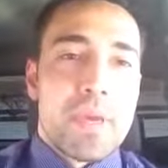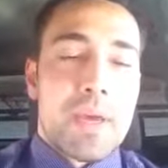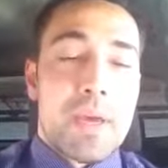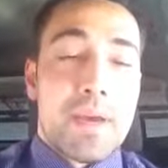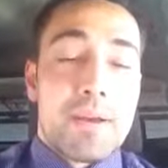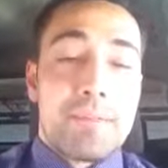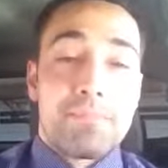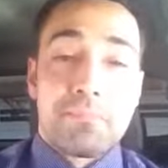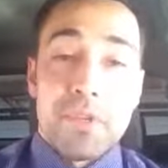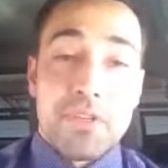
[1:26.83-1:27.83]

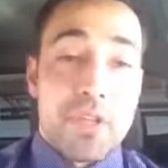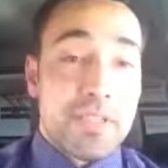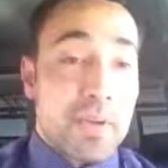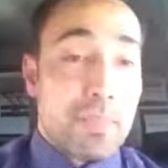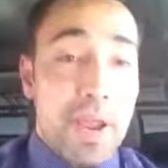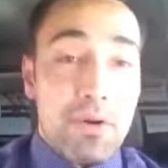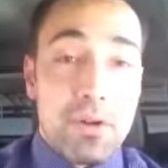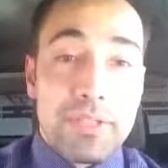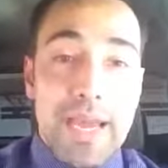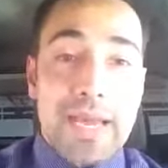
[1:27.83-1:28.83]
There's things like
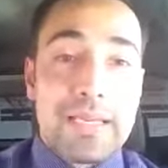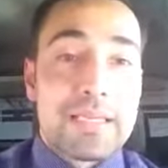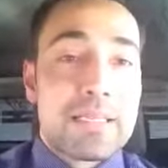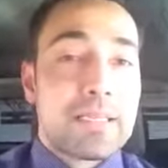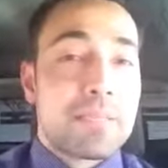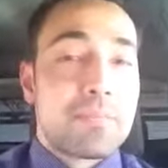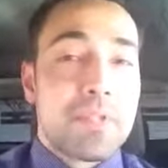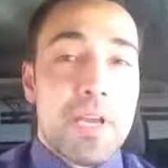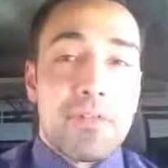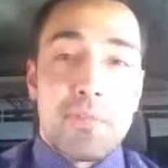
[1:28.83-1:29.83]
payroll taxes,
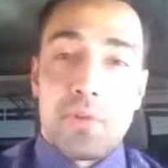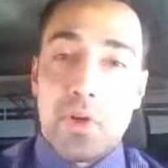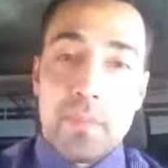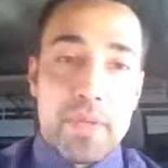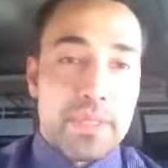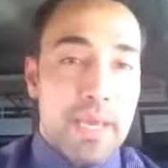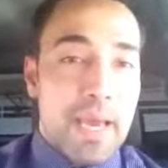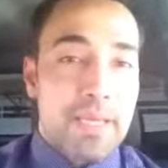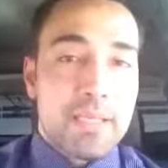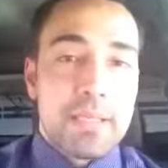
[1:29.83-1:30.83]
self-employment
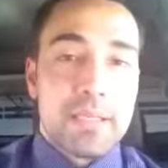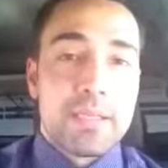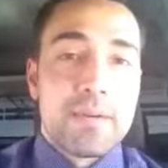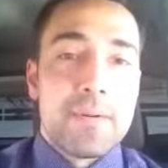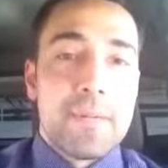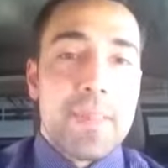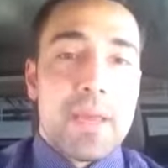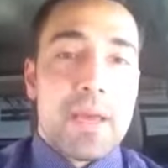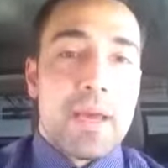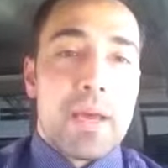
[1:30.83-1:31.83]
taxes,
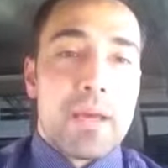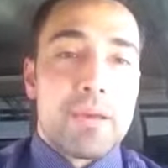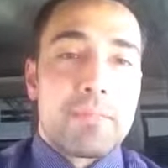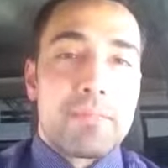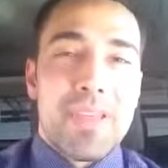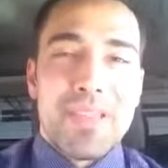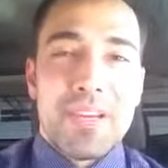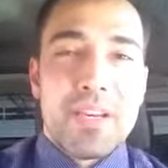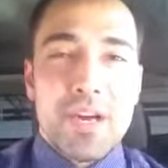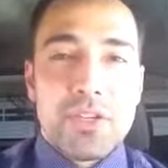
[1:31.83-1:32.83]
and
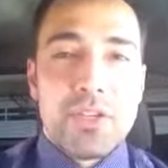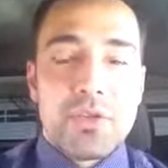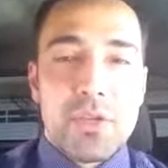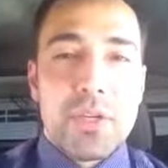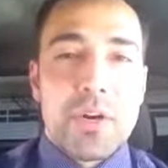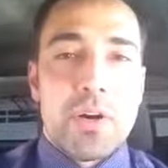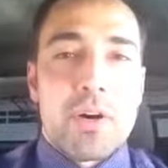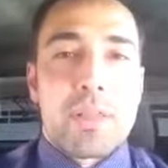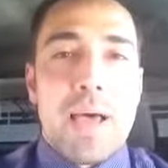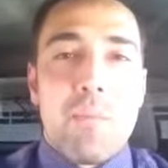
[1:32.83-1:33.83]
the deductions really
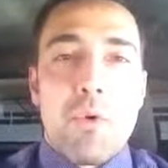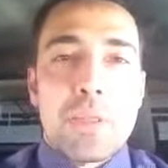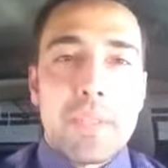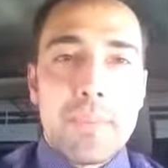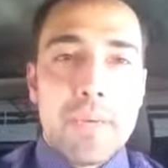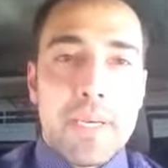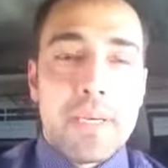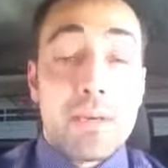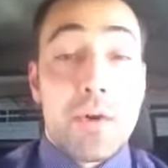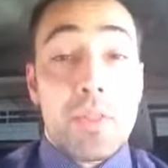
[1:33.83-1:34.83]
are a lot more
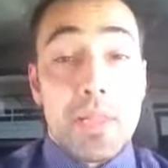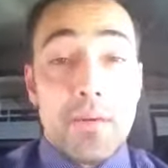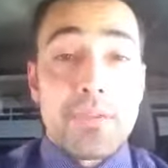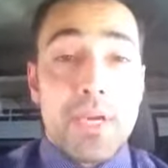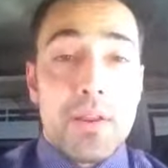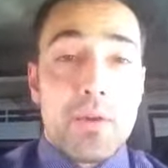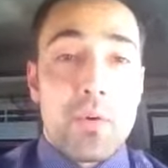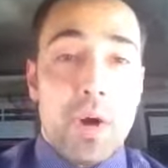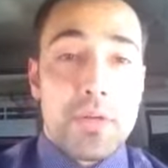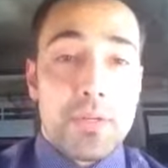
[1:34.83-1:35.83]
limited on the left side of the
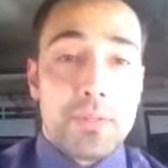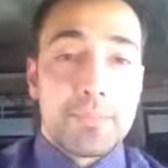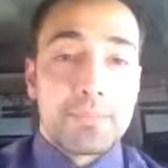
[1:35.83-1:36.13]
quadrant.